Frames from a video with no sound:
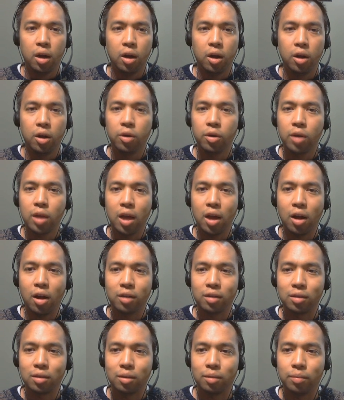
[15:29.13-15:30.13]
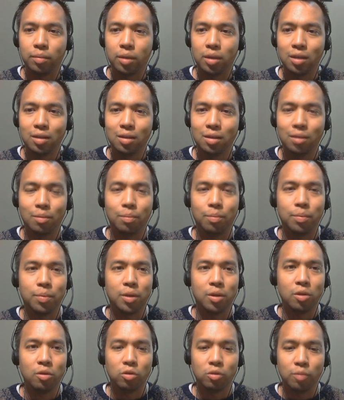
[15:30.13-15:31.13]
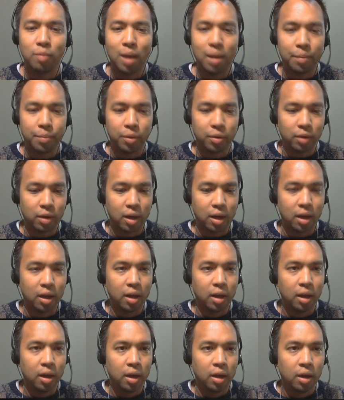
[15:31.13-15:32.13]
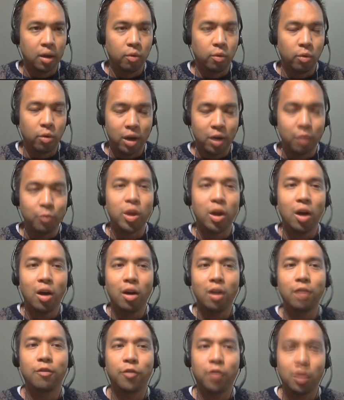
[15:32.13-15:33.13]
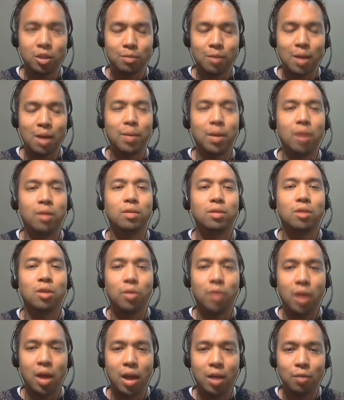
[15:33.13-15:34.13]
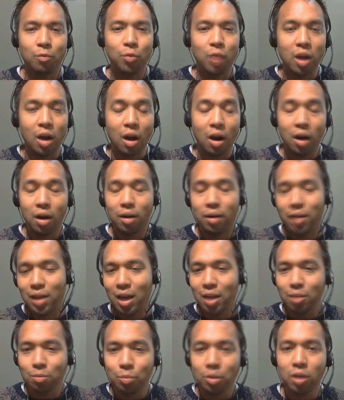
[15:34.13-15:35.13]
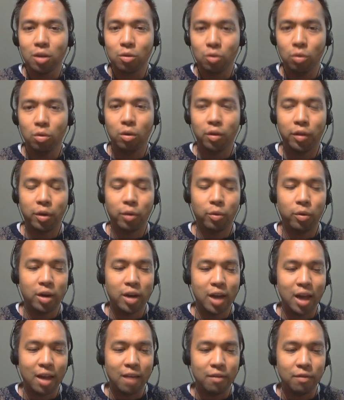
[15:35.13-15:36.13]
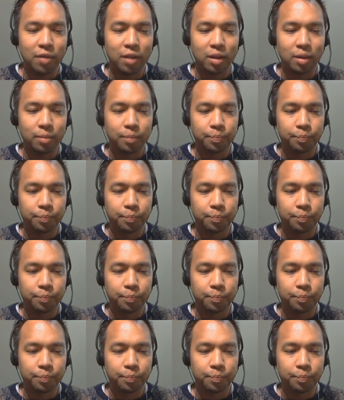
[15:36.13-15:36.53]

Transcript: Okay, awesome. This is a huge map. Okay. We are at the Frostback Mountains. Okay, we are... That's pretty cool that we're in Haven.